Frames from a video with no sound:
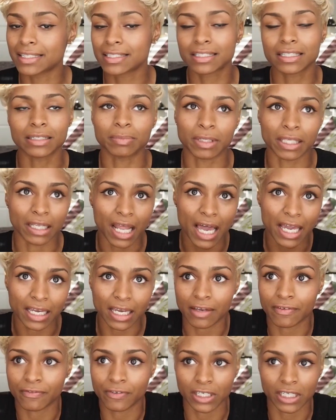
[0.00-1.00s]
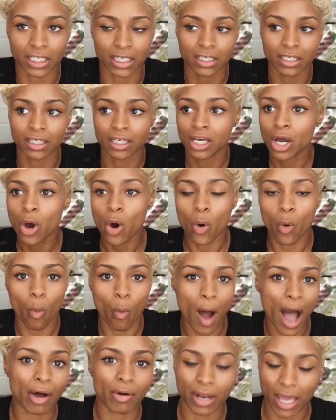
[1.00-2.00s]
sleeping like a freaking
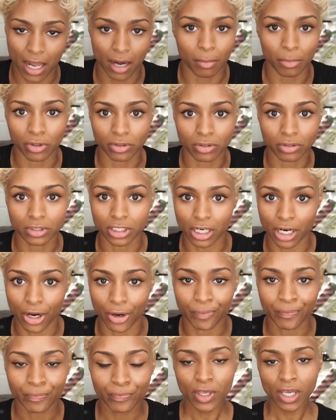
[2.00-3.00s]
wild animal, you know.